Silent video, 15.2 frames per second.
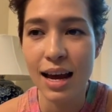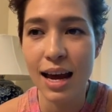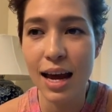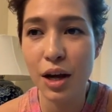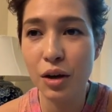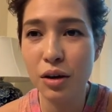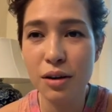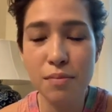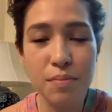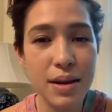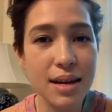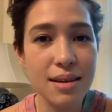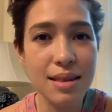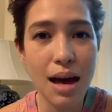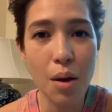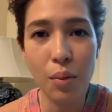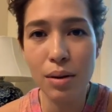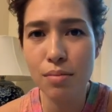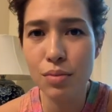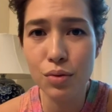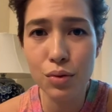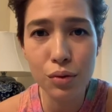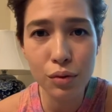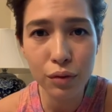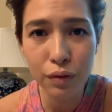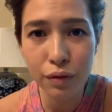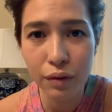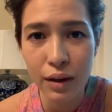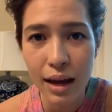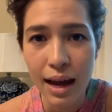It could be that we
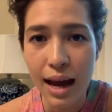move.